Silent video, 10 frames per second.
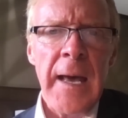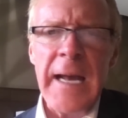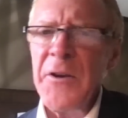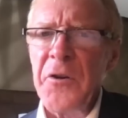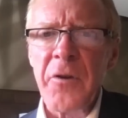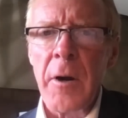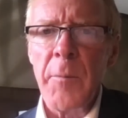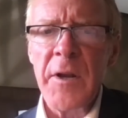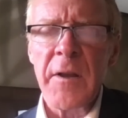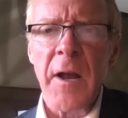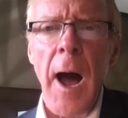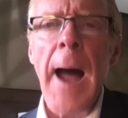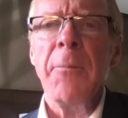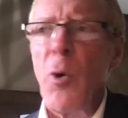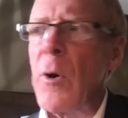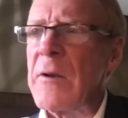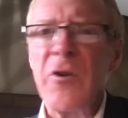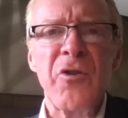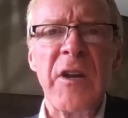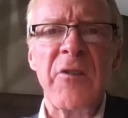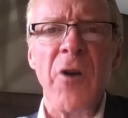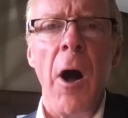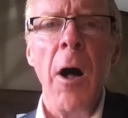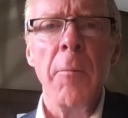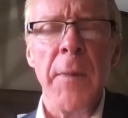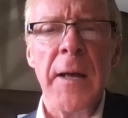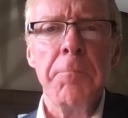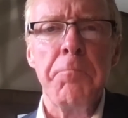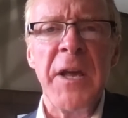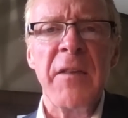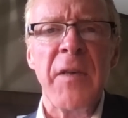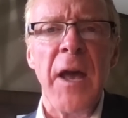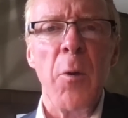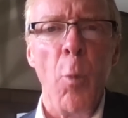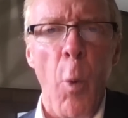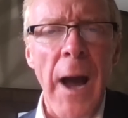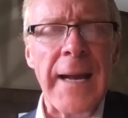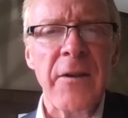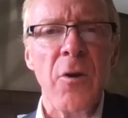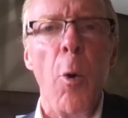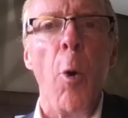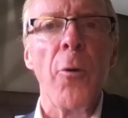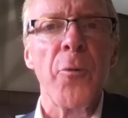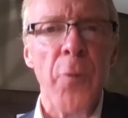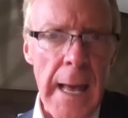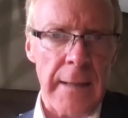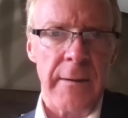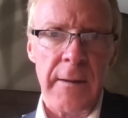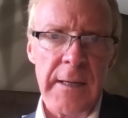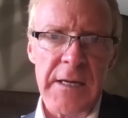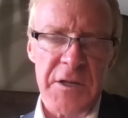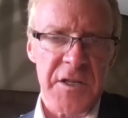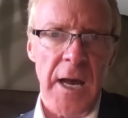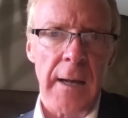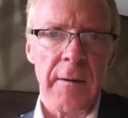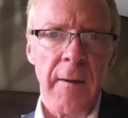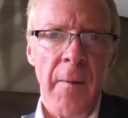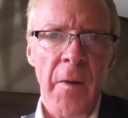He determined that I'm going to teach all men, be they white or red, he said.